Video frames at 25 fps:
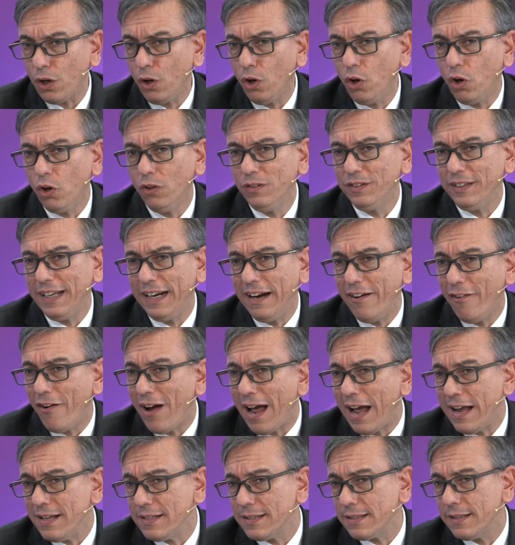
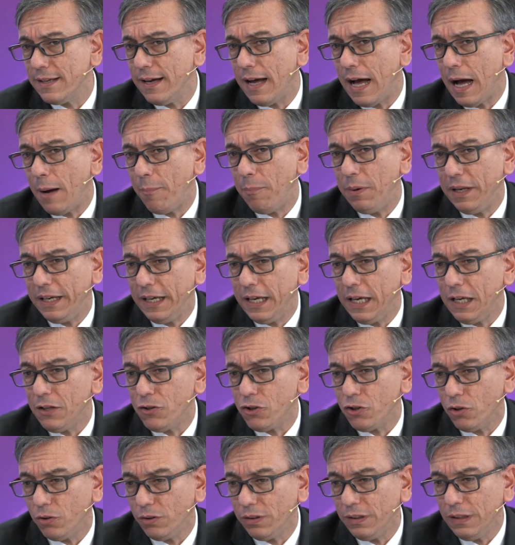containerized
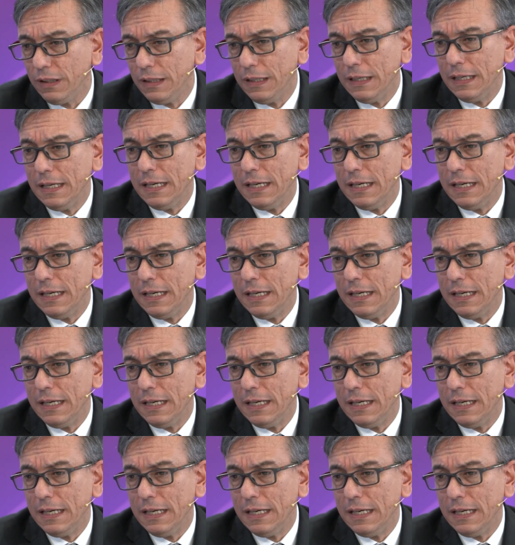application.